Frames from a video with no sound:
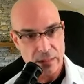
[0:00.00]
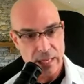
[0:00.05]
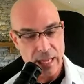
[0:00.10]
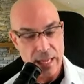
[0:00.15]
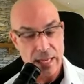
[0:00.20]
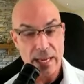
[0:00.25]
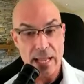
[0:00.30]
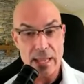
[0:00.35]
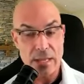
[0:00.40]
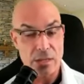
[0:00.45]

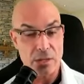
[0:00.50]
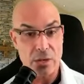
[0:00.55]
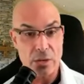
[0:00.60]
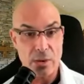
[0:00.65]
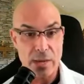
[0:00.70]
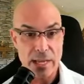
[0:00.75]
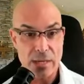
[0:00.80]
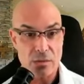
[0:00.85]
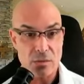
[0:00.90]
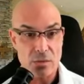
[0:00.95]
And, you know,
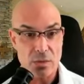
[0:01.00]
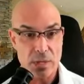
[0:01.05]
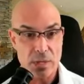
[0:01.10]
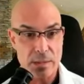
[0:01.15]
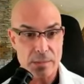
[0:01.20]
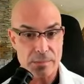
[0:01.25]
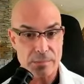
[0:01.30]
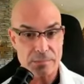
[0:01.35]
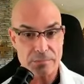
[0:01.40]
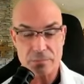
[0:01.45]
I grew
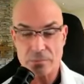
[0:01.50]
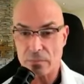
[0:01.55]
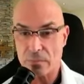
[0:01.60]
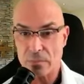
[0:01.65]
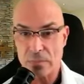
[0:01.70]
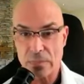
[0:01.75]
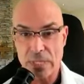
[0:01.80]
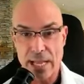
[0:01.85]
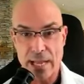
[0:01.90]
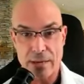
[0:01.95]
up
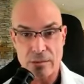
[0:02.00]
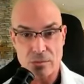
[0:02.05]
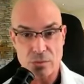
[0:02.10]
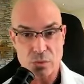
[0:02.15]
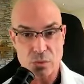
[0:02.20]
a lot of